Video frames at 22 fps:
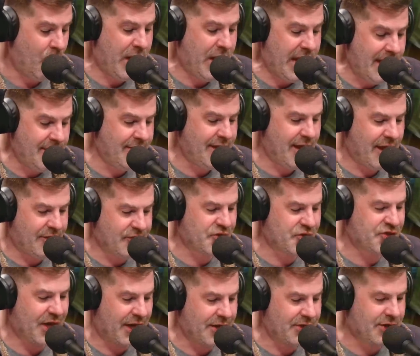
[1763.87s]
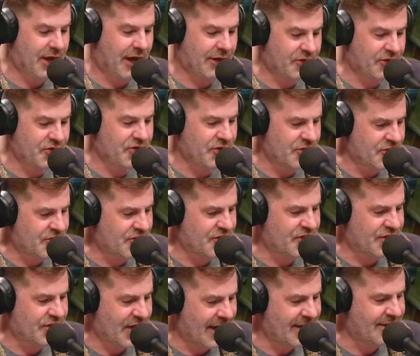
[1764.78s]
We, the undersigned doctors,
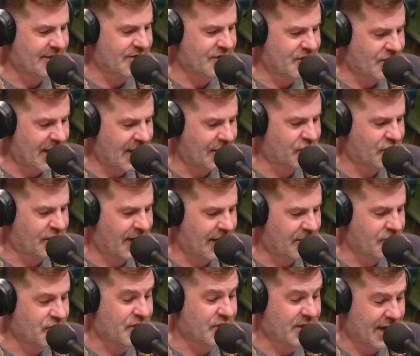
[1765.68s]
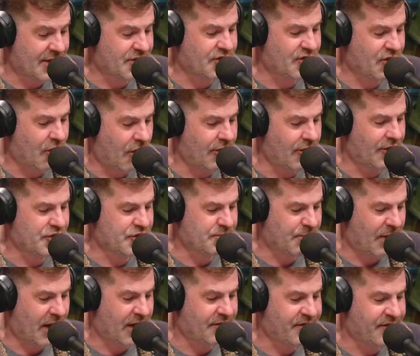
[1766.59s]
nurses, scientists, and educators, thus call on
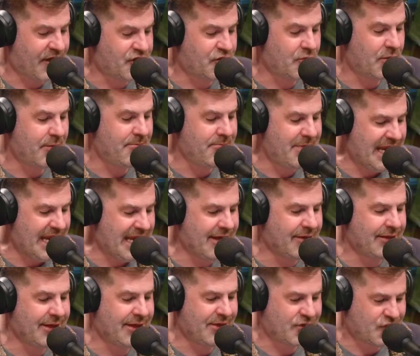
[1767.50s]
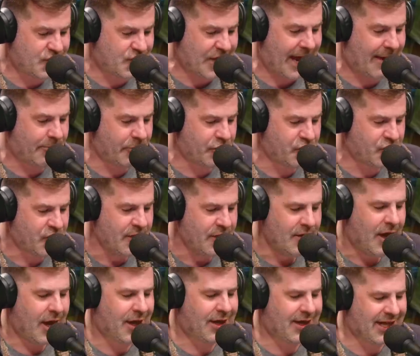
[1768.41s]
Spotify to immediately establish
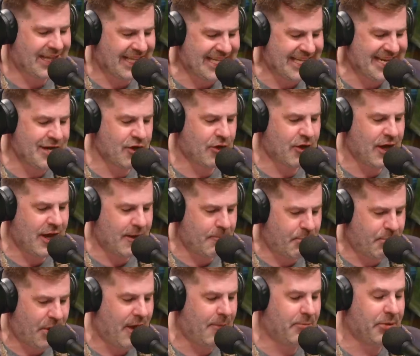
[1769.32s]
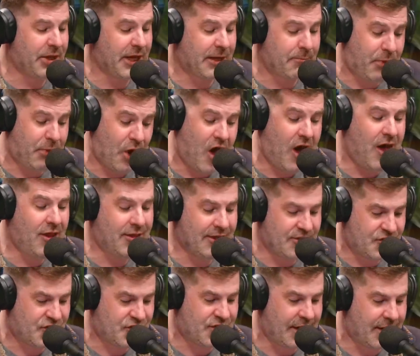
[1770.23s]
a clear and public
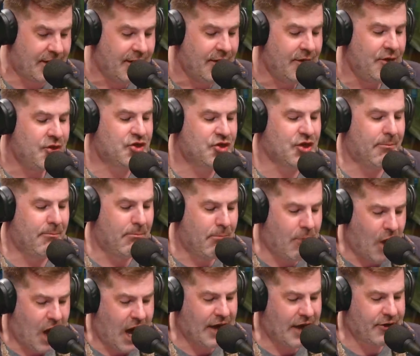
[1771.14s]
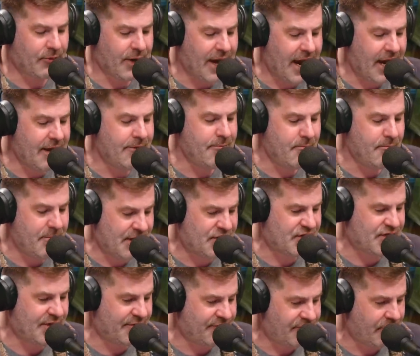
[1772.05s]
policy to moderate
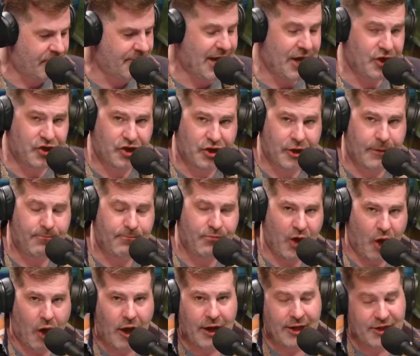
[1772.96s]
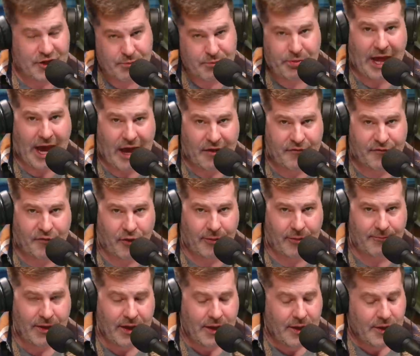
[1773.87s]
misinformation on its
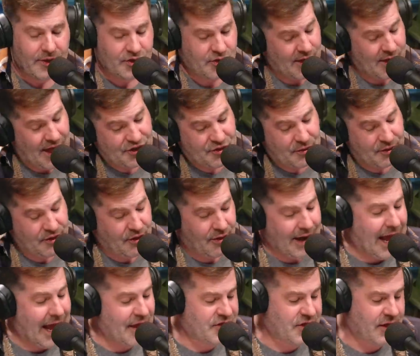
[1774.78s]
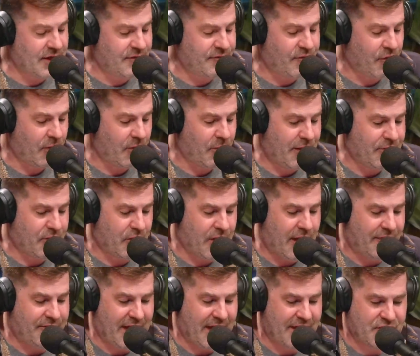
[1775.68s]
platform. So that's what they're asking for. Whether or
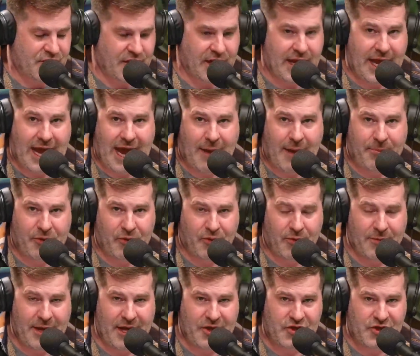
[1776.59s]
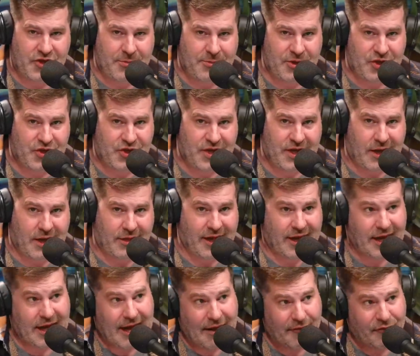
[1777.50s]
not that's going to happen remains to be seen. I
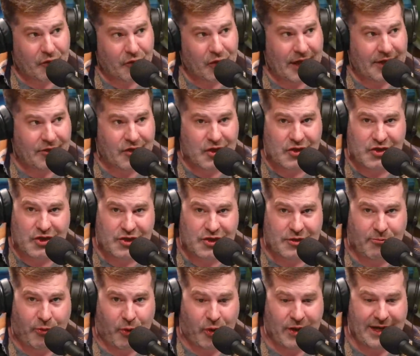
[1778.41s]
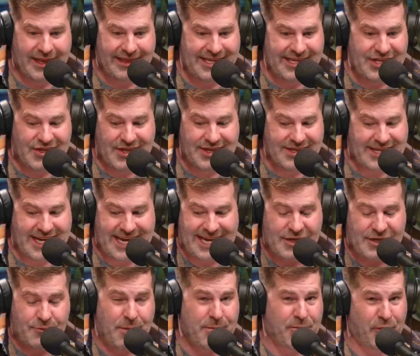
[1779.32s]
think an effort like this is important, at least because it
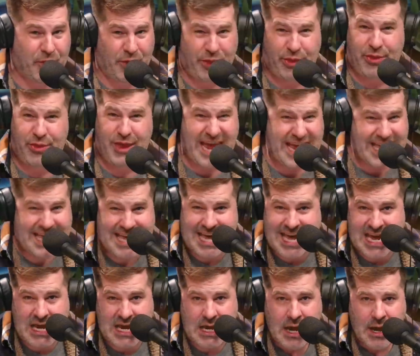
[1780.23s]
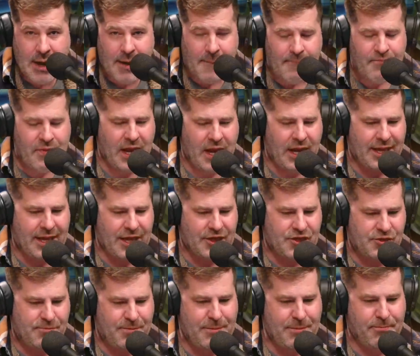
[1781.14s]
gets people thinking and it
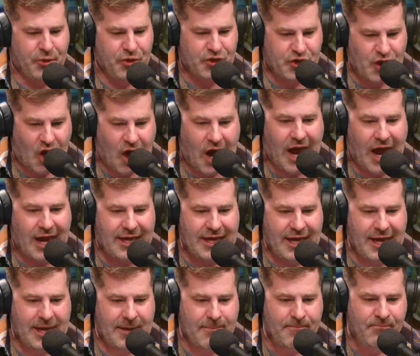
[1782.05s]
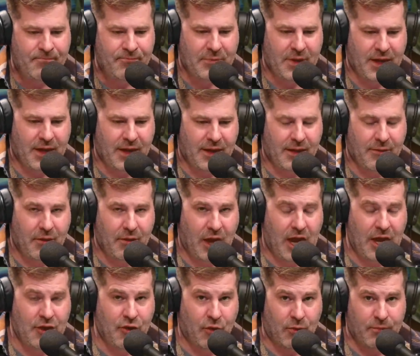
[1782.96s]
gets people talking.
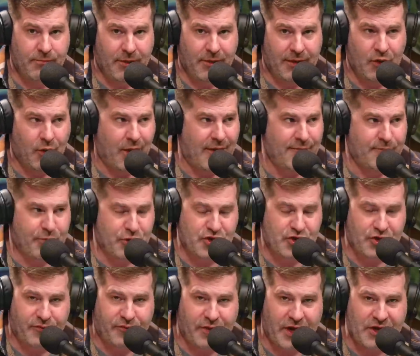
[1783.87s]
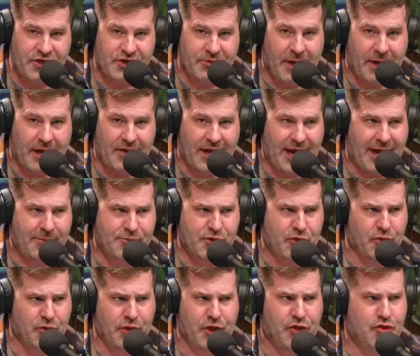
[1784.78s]
I know, you know, I have personal friends of mine that
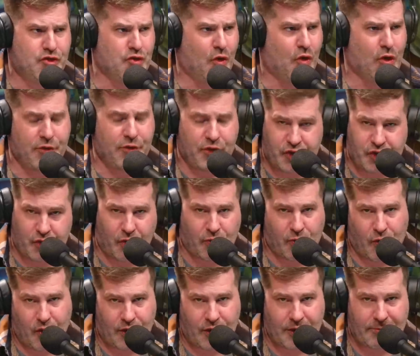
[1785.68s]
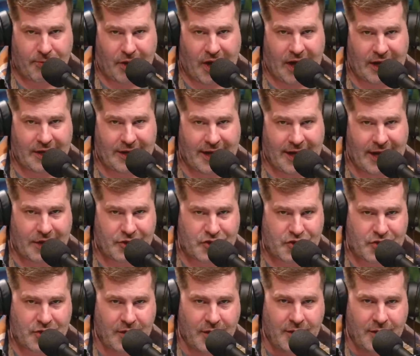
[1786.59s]
absolutely adore the Joe Rogan
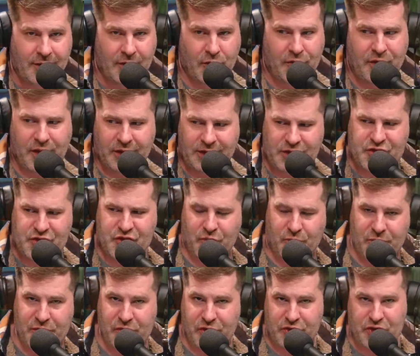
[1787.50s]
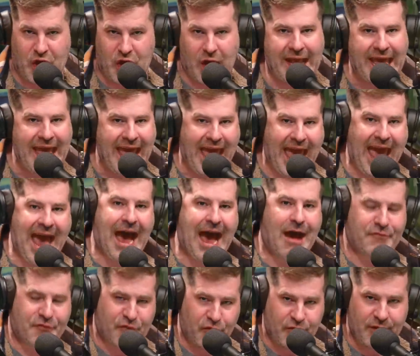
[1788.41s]
podcast. You know, they listen to Real Talk
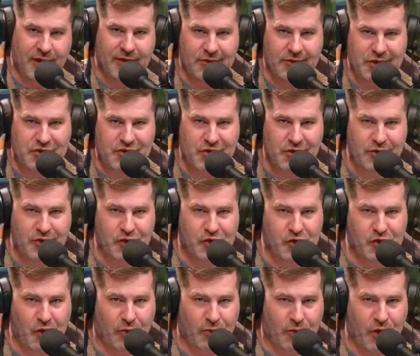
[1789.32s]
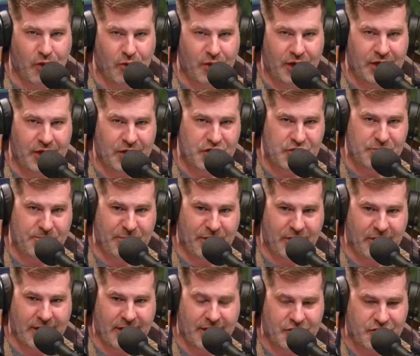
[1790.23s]
after they listen to the Joe Rogan
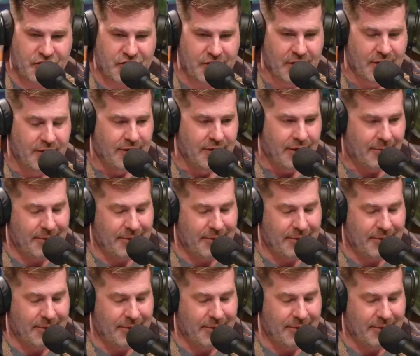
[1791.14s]
Experience.